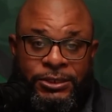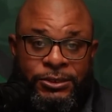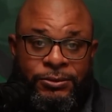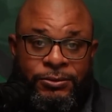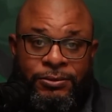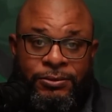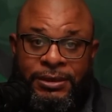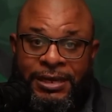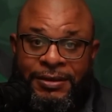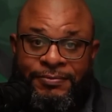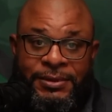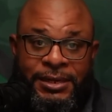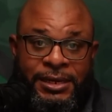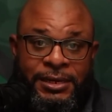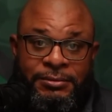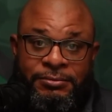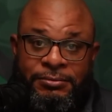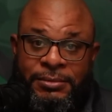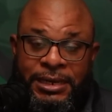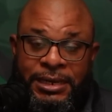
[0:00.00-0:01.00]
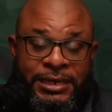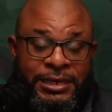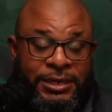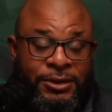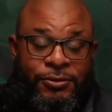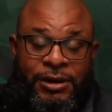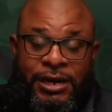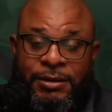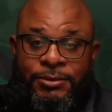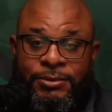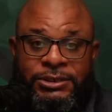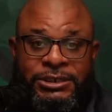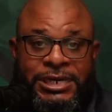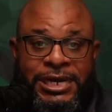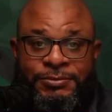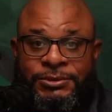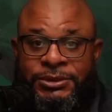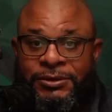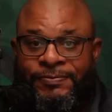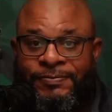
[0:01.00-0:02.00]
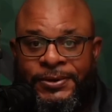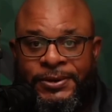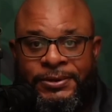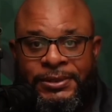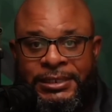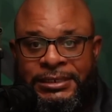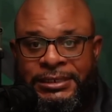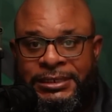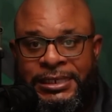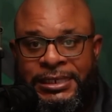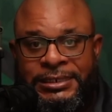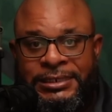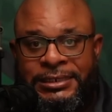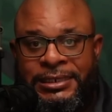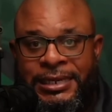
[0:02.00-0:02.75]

You have done an incredible job so far this season.